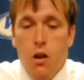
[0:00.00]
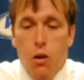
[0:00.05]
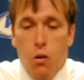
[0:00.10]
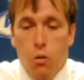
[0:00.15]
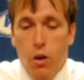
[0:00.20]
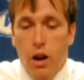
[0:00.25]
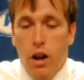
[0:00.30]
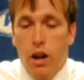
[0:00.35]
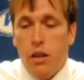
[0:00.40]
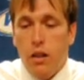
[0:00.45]

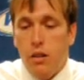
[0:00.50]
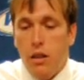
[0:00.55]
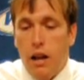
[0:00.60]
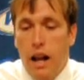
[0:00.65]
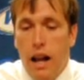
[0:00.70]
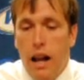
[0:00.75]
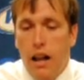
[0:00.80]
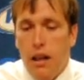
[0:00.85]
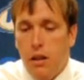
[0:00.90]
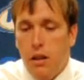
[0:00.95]
Well,
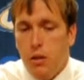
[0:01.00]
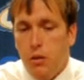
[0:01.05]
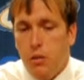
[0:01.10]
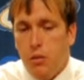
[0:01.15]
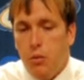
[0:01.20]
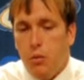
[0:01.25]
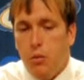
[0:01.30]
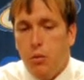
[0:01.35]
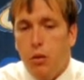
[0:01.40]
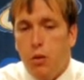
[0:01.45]

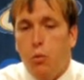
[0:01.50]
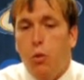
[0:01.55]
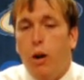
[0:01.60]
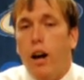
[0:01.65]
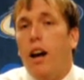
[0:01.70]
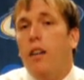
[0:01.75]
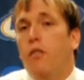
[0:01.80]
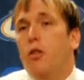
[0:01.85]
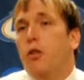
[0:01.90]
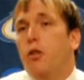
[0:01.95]
the way
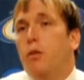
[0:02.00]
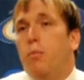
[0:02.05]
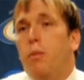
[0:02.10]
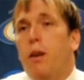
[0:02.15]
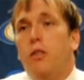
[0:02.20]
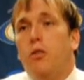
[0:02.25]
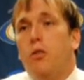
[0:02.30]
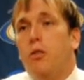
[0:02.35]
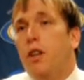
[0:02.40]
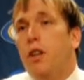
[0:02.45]
I view
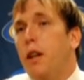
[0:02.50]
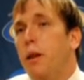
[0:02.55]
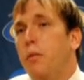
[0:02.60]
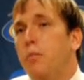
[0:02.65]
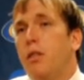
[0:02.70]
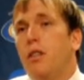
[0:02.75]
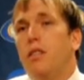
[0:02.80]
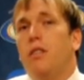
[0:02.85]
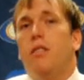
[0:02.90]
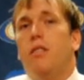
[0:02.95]
special
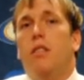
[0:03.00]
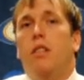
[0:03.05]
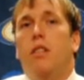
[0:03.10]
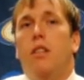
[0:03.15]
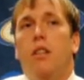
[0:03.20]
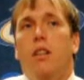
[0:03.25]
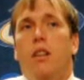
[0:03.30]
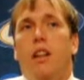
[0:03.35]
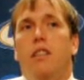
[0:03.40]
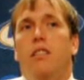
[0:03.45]
teams is
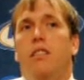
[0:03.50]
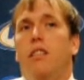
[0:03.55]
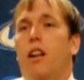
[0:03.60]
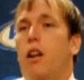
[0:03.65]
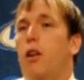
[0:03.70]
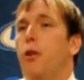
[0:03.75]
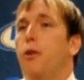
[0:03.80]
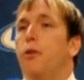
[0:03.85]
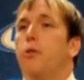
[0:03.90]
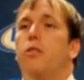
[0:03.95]
let's
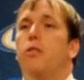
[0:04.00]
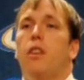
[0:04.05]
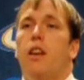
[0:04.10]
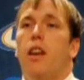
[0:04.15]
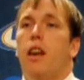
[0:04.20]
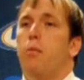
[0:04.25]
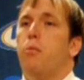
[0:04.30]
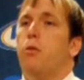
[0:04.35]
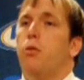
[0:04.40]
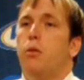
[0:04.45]
not lose the
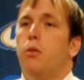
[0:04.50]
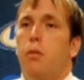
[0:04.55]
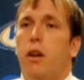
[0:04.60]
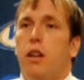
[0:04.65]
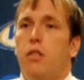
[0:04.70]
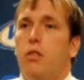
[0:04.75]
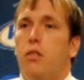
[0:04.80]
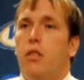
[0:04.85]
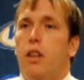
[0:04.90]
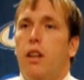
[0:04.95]
game for
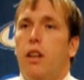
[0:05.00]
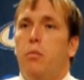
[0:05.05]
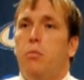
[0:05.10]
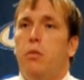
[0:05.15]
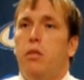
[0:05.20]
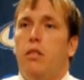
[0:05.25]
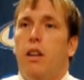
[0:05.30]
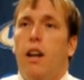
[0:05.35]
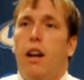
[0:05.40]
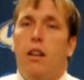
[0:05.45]
special teams.
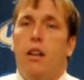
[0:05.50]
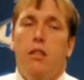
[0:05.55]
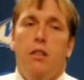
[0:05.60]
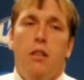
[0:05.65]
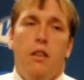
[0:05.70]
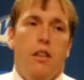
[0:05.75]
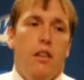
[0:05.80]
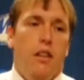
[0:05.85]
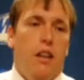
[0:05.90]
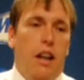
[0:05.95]
Now,
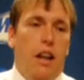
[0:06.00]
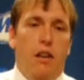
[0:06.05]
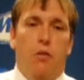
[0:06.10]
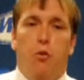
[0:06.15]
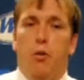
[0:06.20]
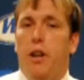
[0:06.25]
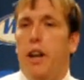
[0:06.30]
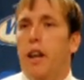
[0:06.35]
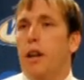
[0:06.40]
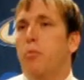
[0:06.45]
if
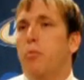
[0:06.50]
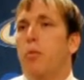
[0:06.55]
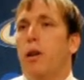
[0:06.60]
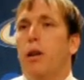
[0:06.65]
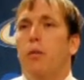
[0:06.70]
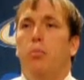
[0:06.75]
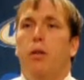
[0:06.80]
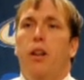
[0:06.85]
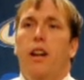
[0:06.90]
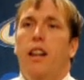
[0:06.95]
we get a
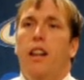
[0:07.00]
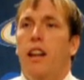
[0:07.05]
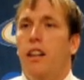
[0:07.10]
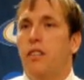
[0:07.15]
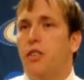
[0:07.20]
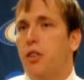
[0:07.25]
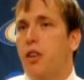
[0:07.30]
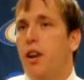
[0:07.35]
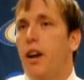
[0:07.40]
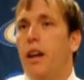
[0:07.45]
big play,
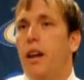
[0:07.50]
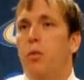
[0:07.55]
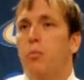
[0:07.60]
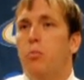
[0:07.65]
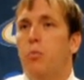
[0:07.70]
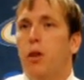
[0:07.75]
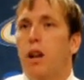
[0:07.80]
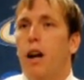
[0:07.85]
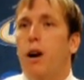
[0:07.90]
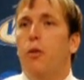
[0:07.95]
that's great,
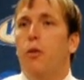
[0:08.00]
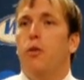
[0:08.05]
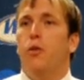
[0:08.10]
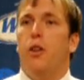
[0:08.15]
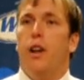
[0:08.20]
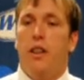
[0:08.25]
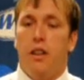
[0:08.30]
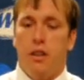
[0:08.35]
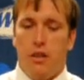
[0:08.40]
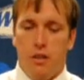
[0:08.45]
but I would
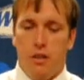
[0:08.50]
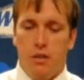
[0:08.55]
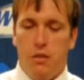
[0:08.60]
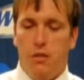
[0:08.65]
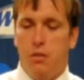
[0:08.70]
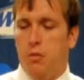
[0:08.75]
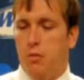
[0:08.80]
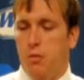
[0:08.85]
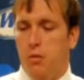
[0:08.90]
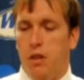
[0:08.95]
rather
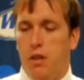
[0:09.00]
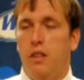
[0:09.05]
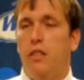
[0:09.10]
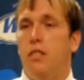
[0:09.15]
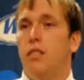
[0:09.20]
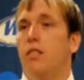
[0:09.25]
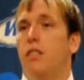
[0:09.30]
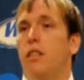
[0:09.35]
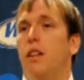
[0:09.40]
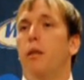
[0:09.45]
let's
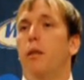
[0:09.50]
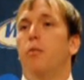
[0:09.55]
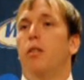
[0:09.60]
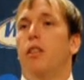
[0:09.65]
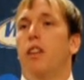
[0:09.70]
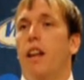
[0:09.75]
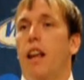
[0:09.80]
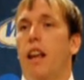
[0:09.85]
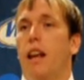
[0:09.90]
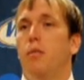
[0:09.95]
just limit
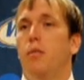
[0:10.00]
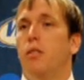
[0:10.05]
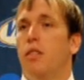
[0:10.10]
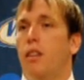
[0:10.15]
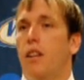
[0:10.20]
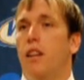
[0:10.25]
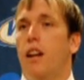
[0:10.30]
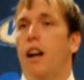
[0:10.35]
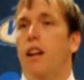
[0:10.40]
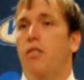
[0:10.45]
the games and
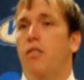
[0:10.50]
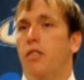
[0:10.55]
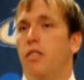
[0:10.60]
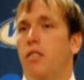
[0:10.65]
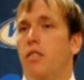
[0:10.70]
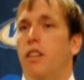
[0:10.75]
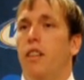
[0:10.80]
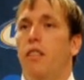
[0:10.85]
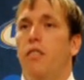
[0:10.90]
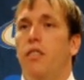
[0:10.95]
let the offense
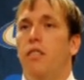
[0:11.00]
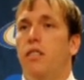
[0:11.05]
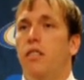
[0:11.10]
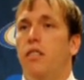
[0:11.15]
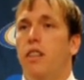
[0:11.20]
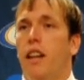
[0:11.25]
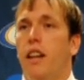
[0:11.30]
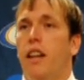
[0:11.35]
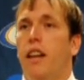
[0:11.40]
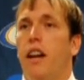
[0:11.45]
and defense
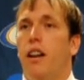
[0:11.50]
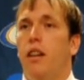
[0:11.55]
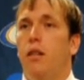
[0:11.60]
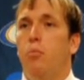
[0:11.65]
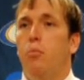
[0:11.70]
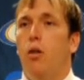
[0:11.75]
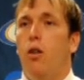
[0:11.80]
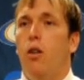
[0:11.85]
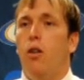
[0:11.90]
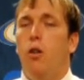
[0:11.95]
take care of
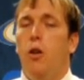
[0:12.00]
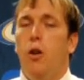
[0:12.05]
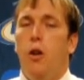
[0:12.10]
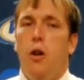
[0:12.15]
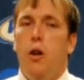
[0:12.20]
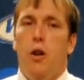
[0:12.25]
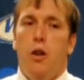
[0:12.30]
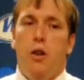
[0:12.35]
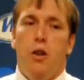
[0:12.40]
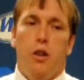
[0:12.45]
the ball.
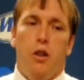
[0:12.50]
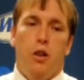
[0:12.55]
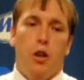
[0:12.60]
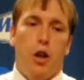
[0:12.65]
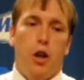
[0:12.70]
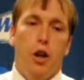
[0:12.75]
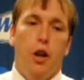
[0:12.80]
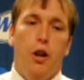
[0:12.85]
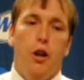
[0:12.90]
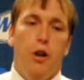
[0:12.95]
But
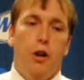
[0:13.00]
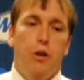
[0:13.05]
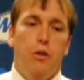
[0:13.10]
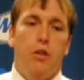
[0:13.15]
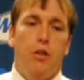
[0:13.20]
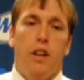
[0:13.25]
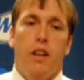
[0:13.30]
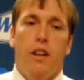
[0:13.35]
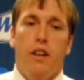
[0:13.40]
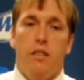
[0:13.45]
the good
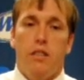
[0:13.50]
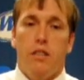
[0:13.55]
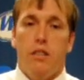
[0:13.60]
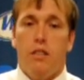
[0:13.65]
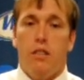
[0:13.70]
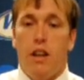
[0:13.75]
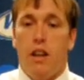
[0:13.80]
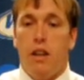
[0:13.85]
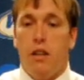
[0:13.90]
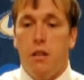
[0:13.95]
news is
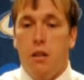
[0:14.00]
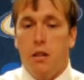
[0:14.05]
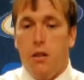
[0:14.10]
that